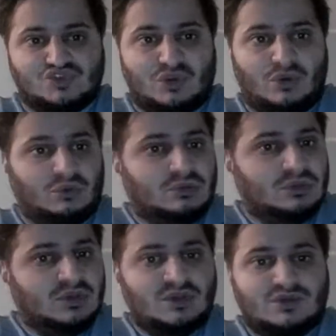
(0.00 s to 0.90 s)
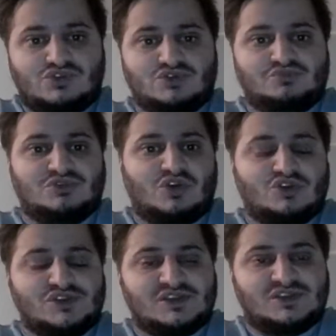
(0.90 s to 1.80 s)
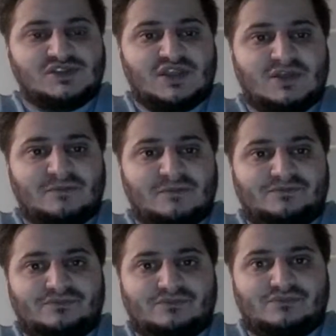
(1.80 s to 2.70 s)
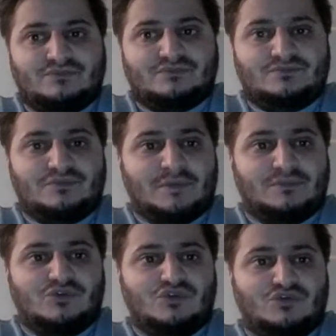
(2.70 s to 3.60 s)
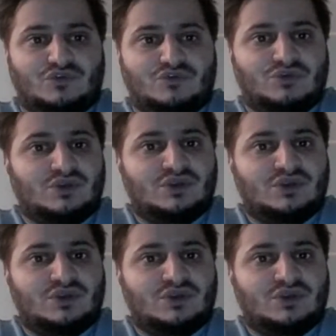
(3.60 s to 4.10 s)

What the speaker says: So just because it's been proven,